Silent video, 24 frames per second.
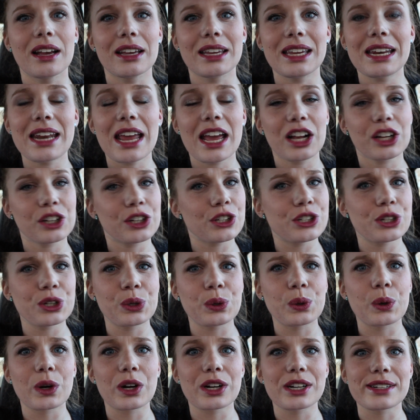E-Nail
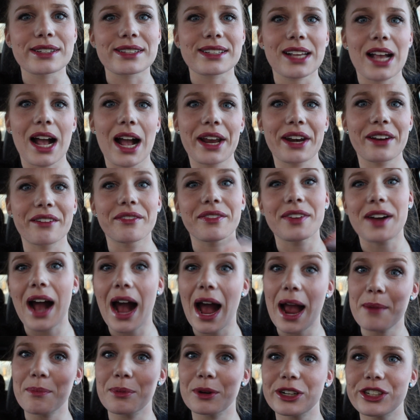Couture's kind of
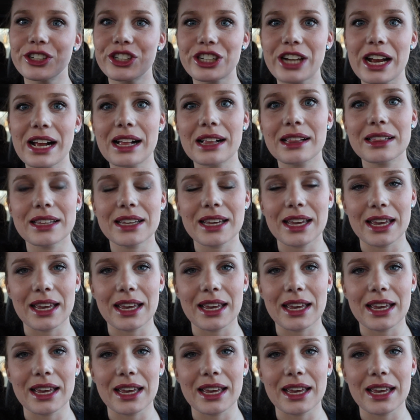hybrid gel.